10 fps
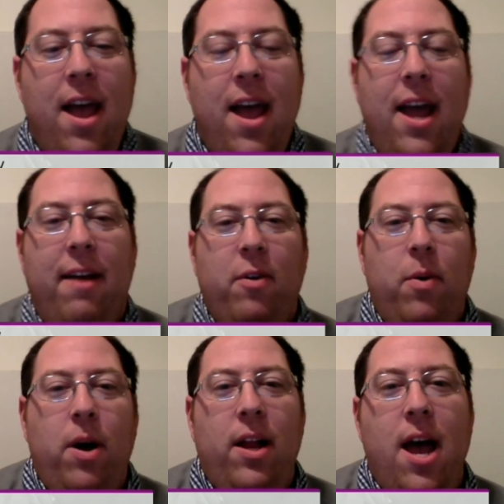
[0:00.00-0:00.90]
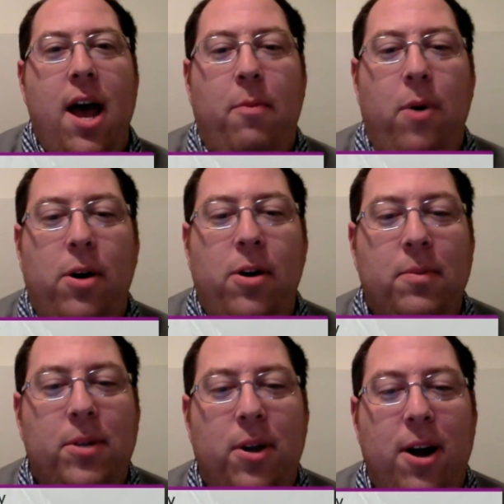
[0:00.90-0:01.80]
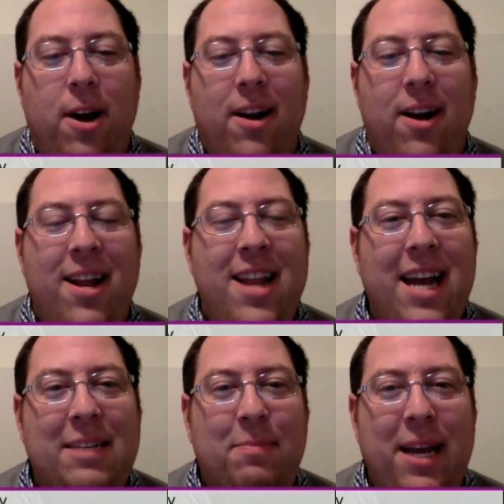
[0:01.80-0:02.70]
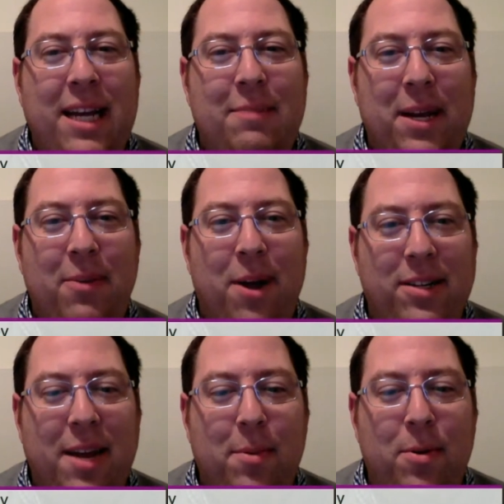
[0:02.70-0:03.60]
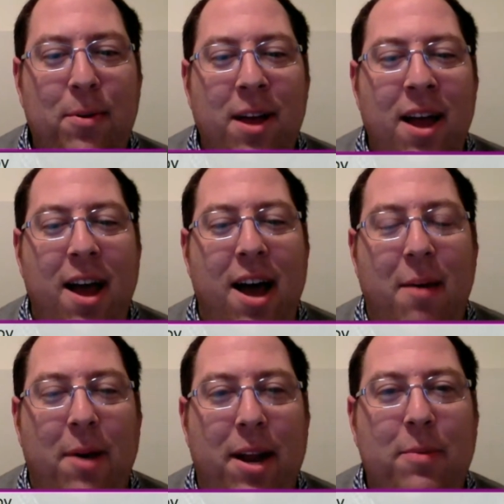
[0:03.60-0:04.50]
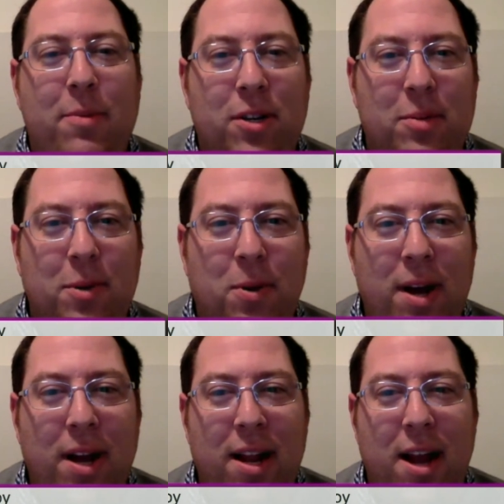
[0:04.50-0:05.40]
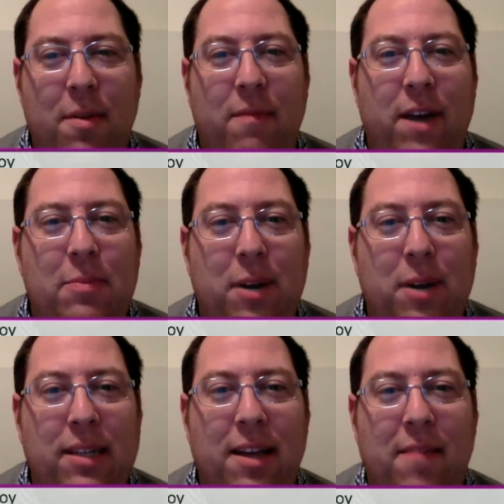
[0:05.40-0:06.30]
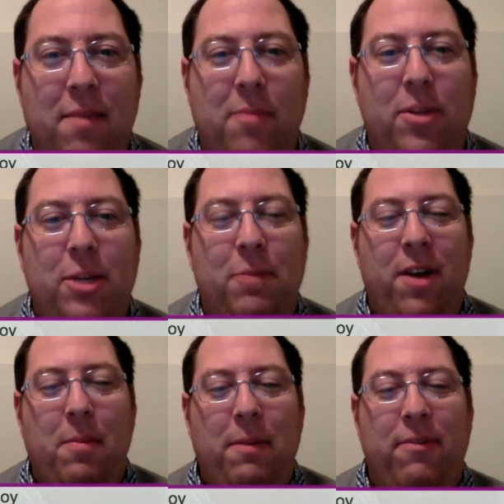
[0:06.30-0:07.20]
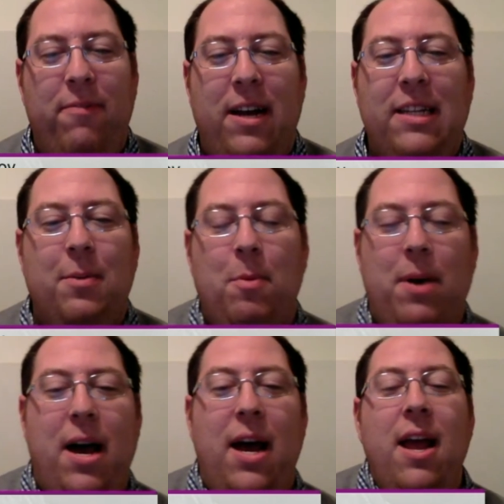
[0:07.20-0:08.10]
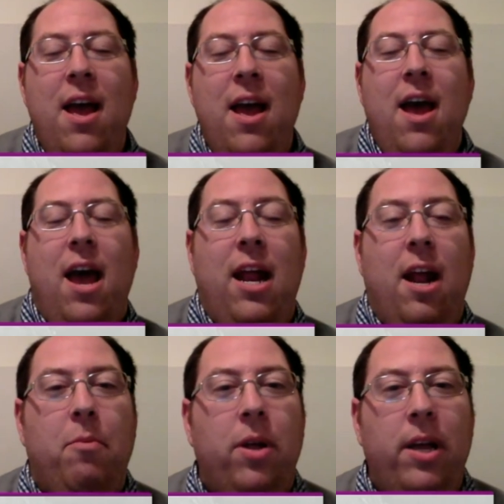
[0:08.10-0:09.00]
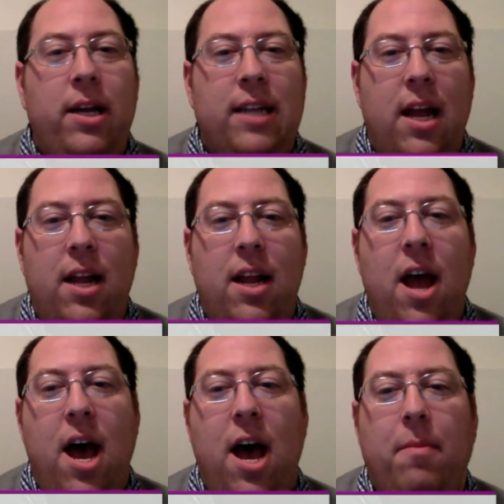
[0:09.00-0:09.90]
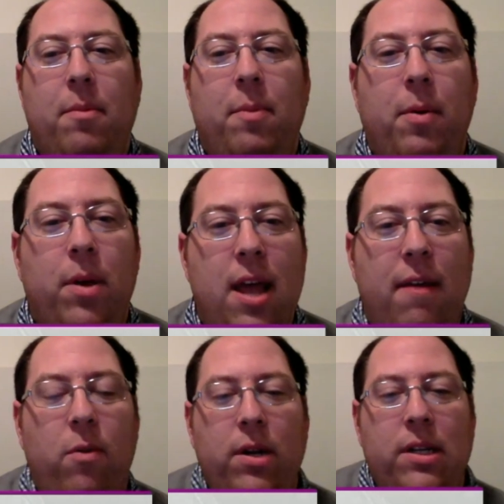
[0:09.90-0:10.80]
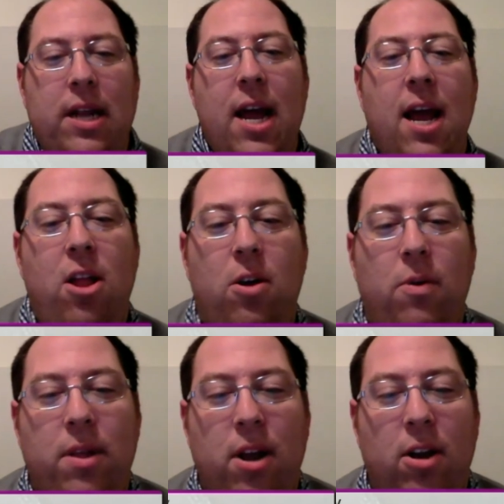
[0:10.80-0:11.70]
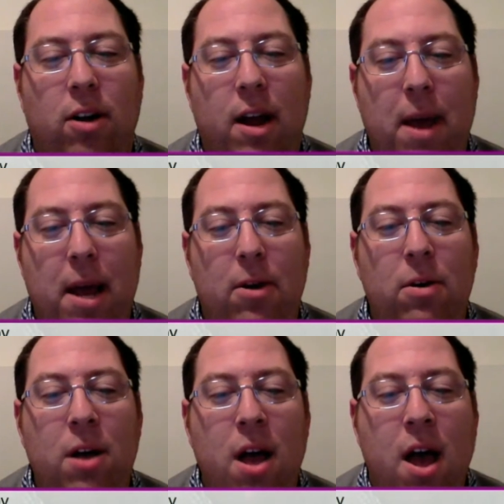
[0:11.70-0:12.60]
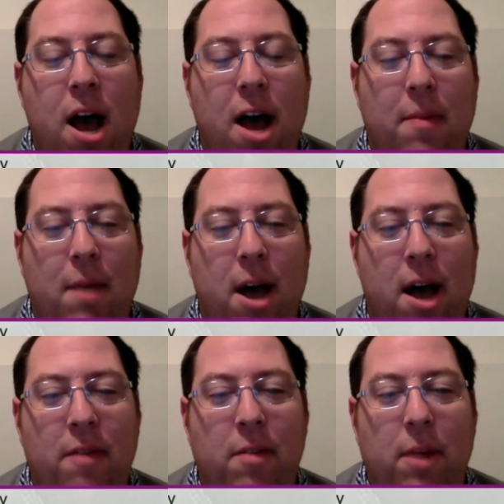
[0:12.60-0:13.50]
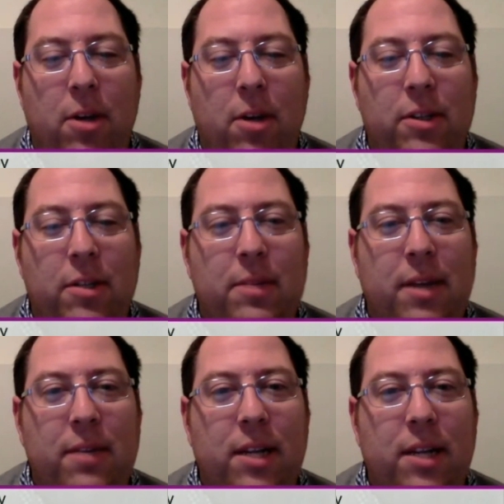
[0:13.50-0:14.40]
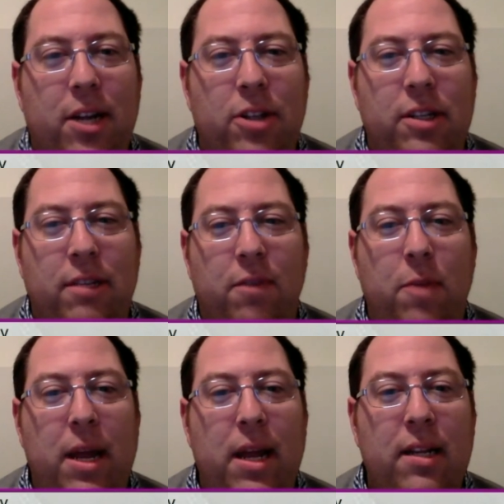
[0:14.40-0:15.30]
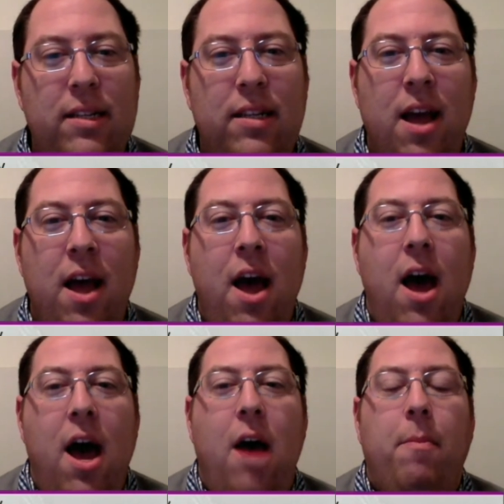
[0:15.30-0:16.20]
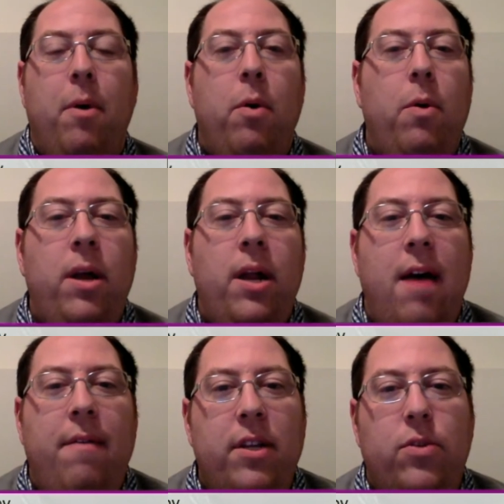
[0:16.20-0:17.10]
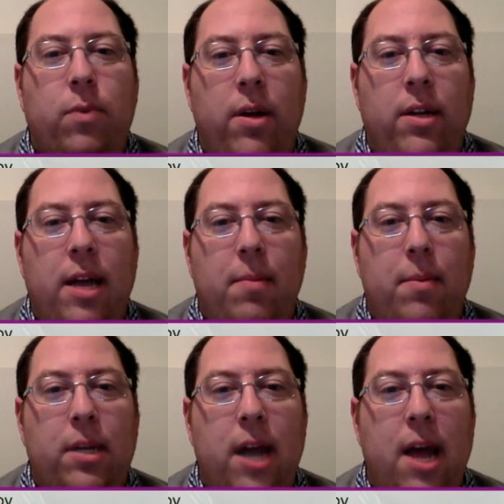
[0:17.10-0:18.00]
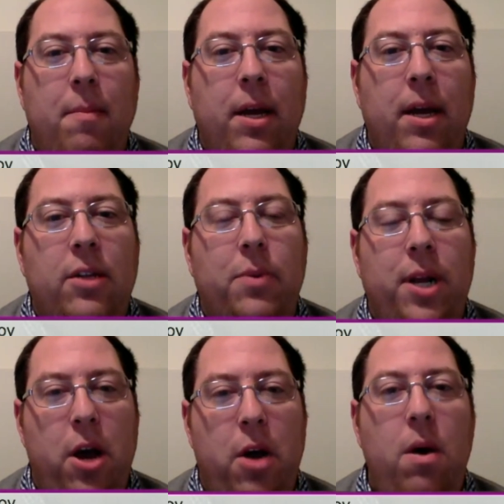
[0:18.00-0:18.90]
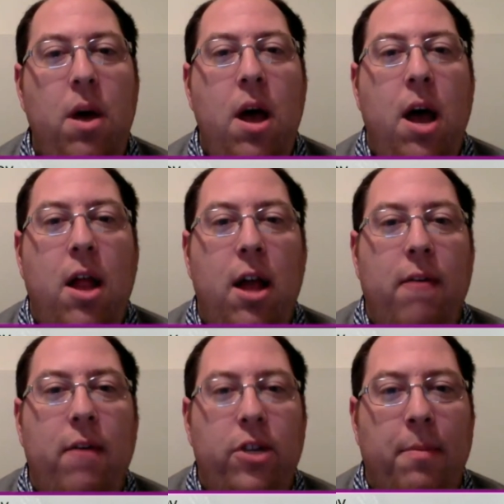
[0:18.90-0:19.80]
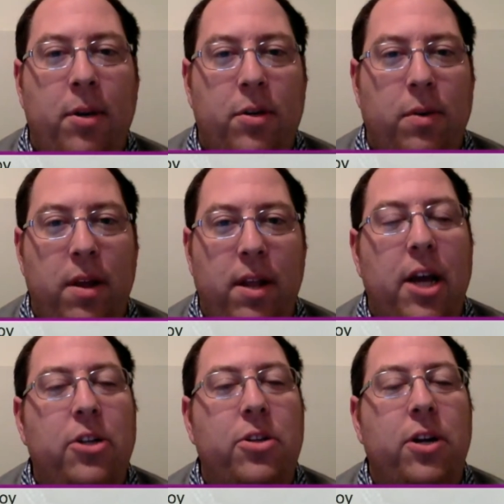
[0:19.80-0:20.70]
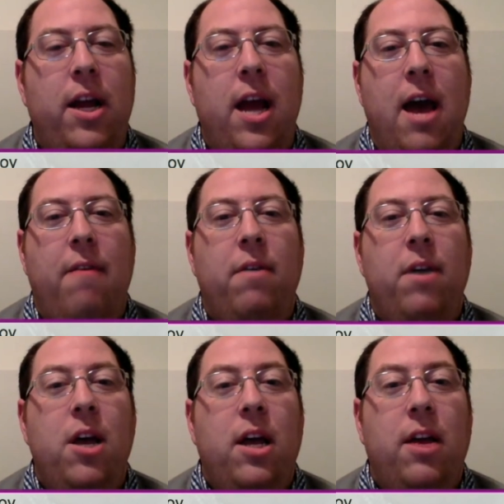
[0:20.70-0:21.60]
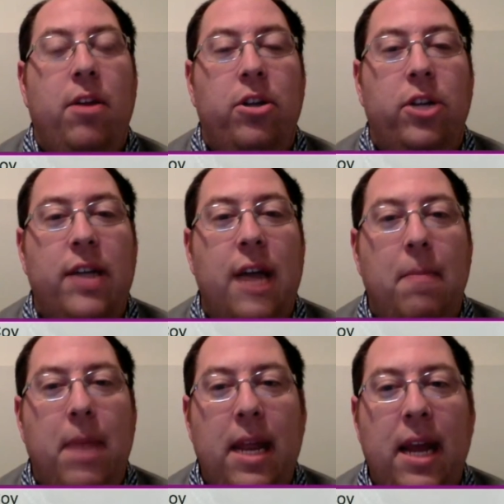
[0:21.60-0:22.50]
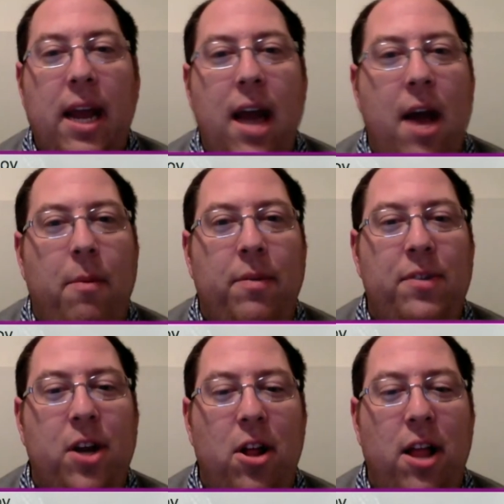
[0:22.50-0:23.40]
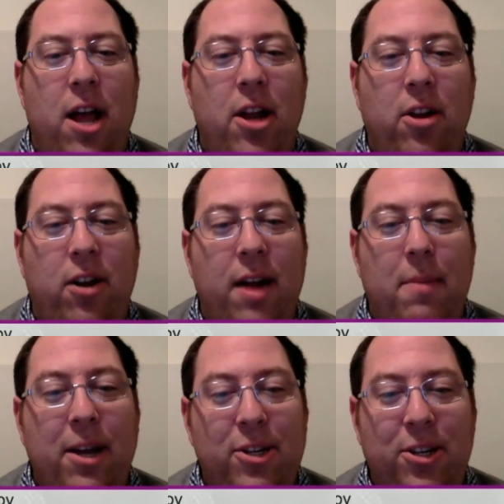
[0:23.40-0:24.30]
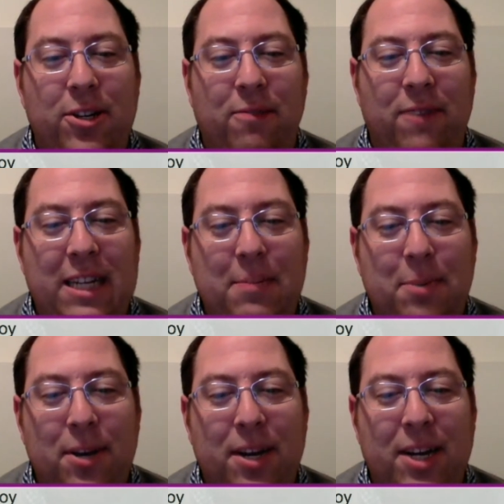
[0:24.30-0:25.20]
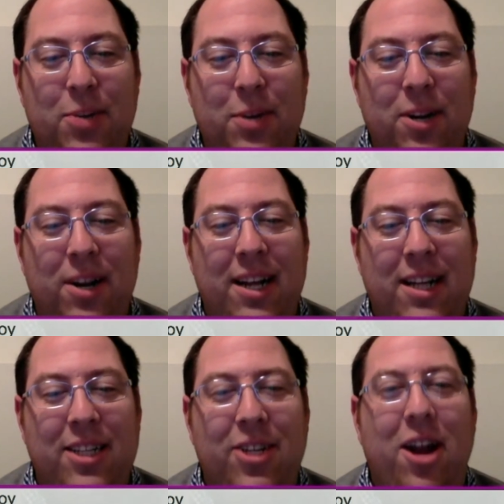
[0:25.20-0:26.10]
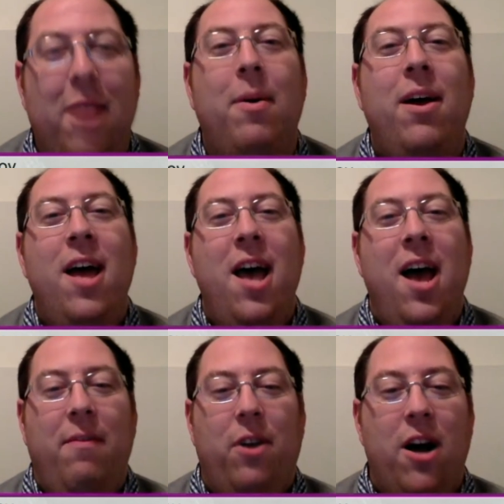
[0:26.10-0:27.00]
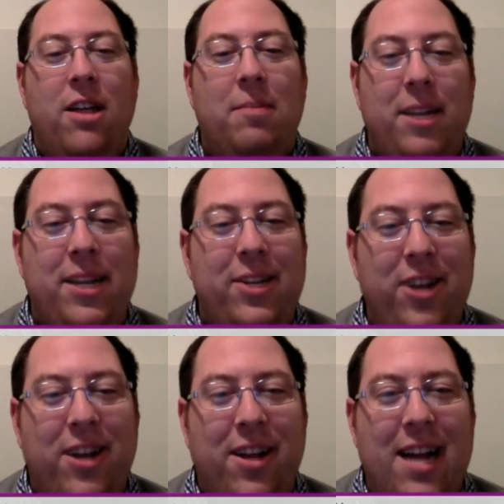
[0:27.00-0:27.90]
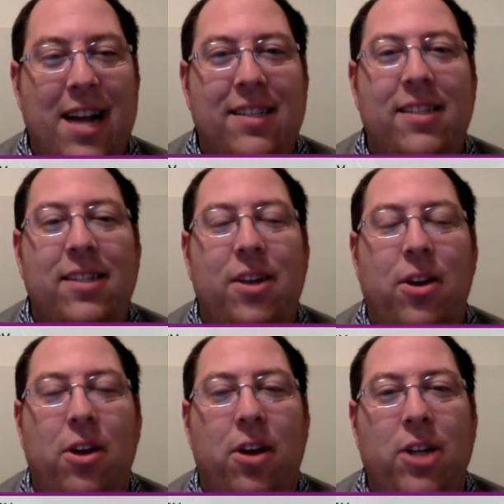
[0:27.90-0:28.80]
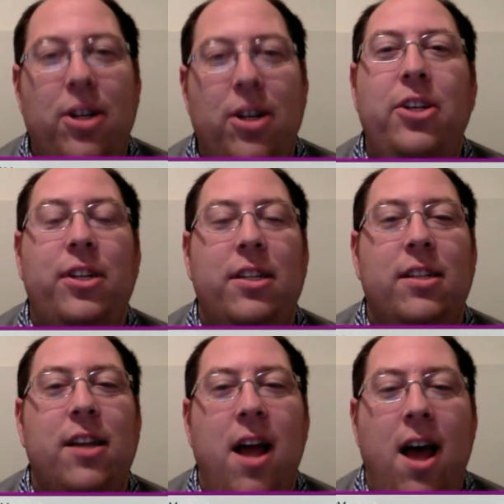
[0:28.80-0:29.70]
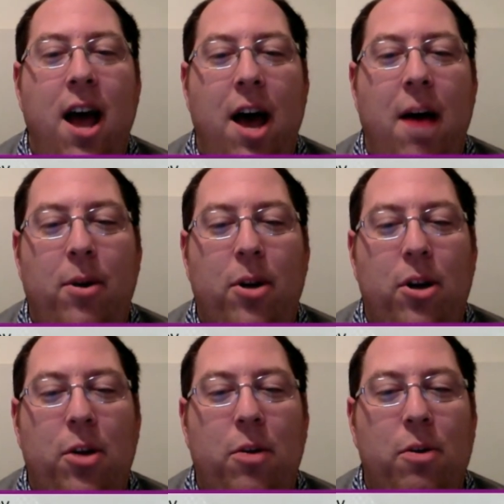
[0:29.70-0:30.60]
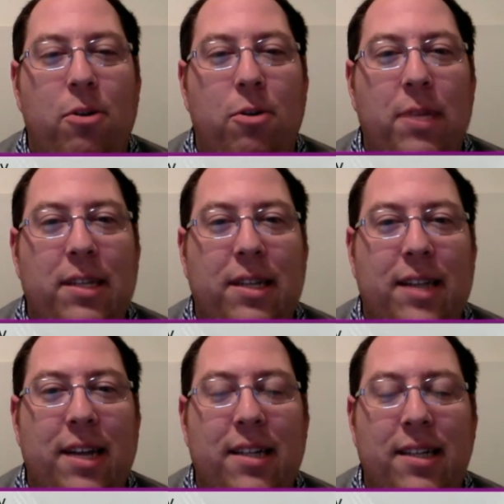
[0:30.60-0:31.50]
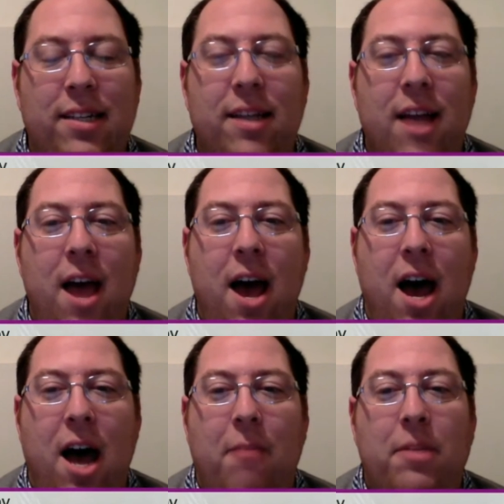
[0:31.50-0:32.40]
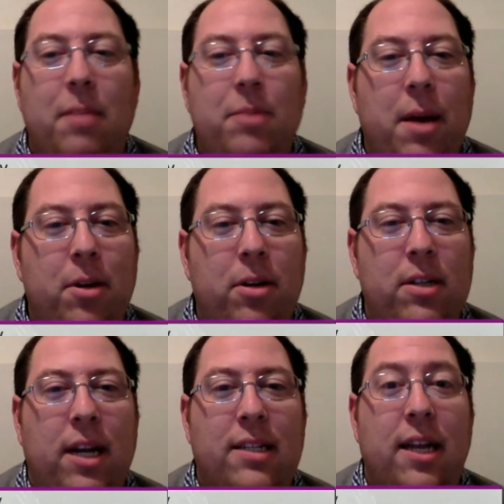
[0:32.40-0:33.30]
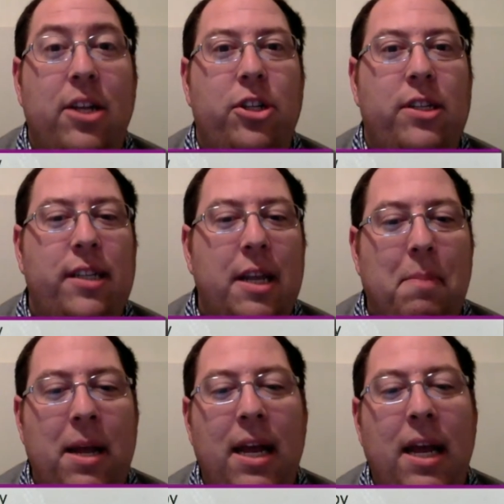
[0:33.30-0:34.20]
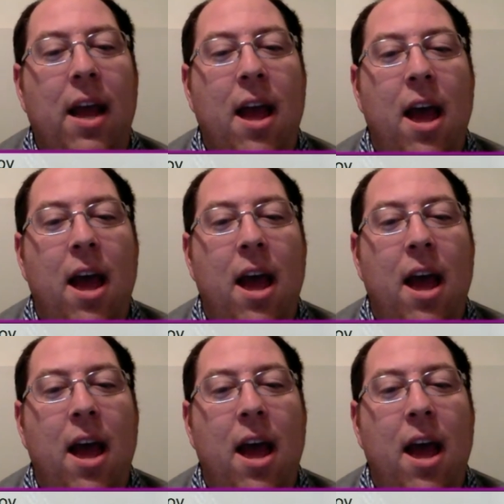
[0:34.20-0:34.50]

Hey everyone, welcome to our next PSP Roundtable. My name is Chris McCoy, and I'm the Vice President of Membership Development for Phi Sigma Pi. And I'm really excited to be with everyone tonight, along with our great panel. I'll have them introduce themselves in here just a few minutes. But we wanted to have this roundtable tonight because we know a lot of our chapters around the country have either just had pinning. We saw a lot of great pictures on Facebook and Twitter and Instagram of your awesome initiate classes, so congratulations on all your recruitment successes. Some chapters, like I said, just did pinning.